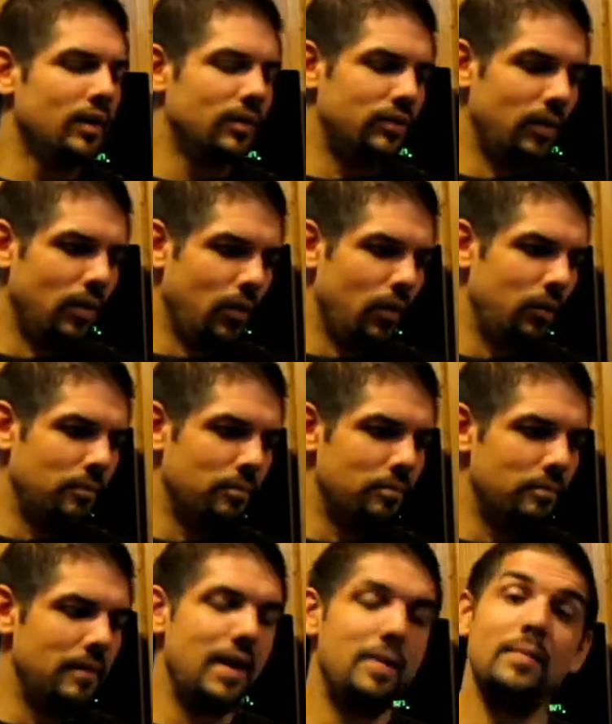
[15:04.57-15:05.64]
So
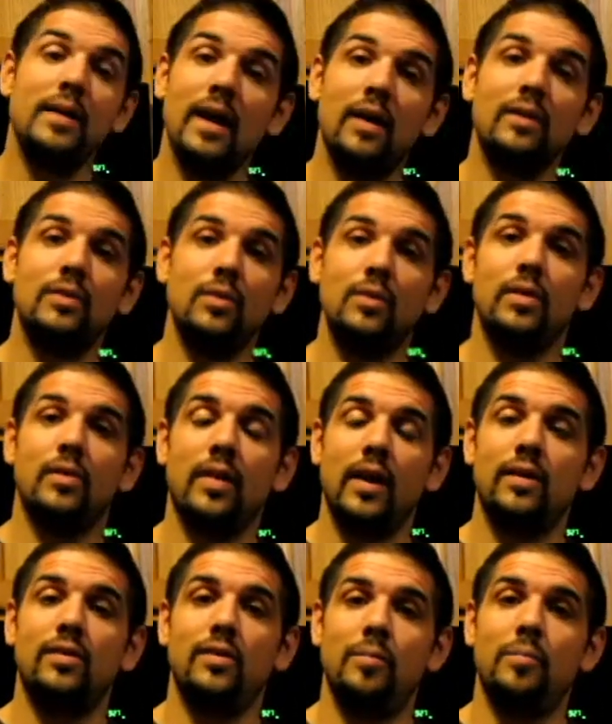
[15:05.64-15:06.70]
maybe I'll do the
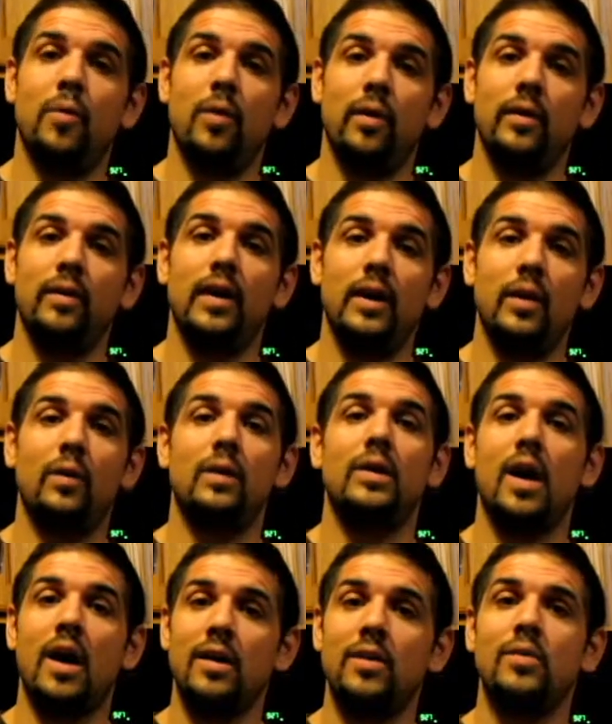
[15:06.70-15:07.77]
Craig Tube Porter. I know a
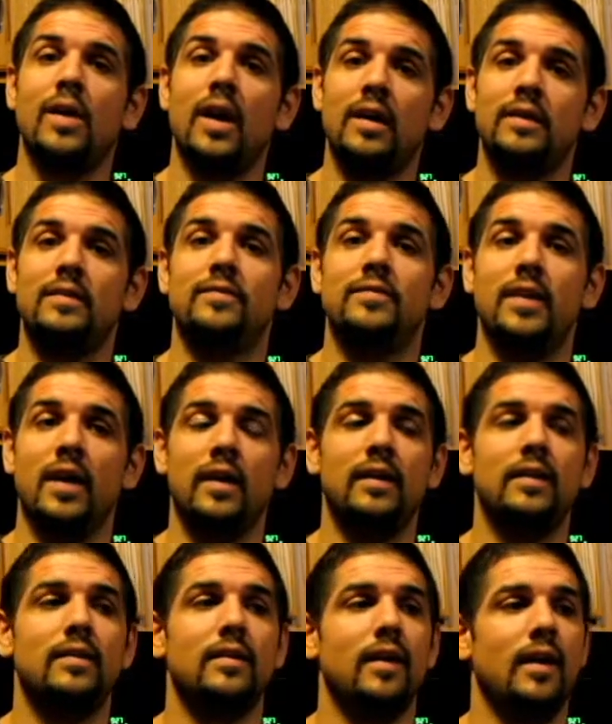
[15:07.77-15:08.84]
lot of you guys have done
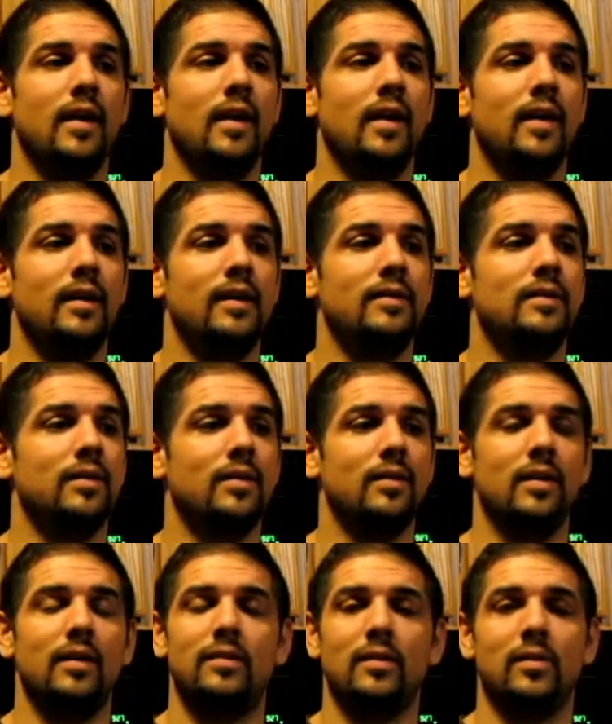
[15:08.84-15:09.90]
it.
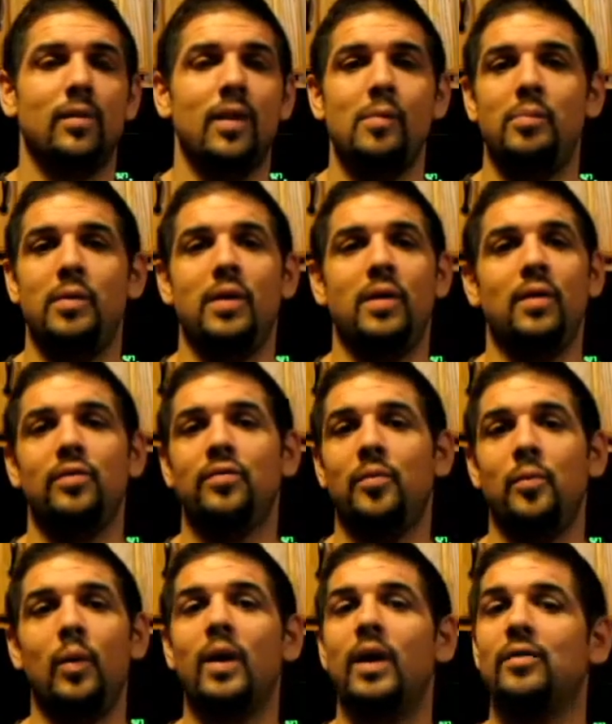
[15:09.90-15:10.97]
It's a great beer
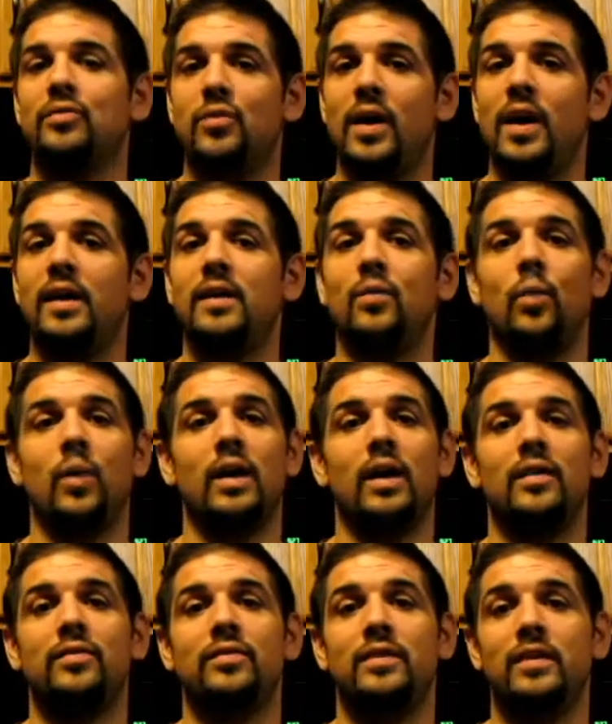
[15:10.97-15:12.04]
from what I've read and what
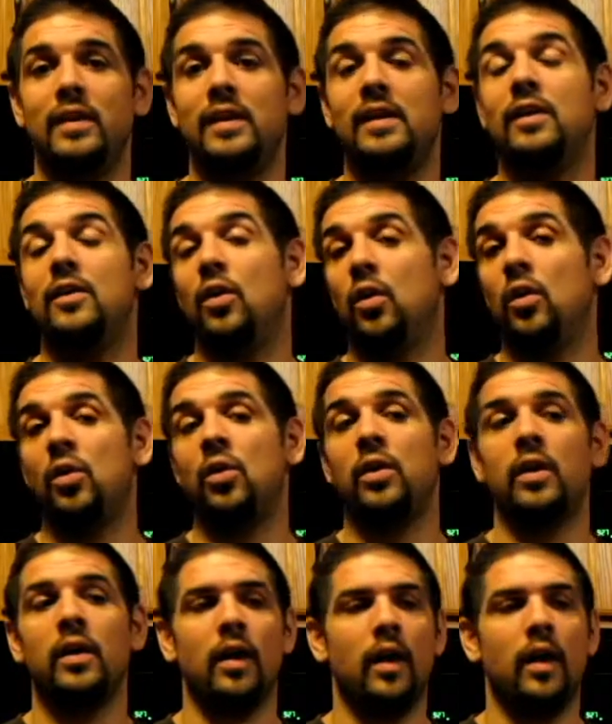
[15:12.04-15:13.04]
I've seen and heard.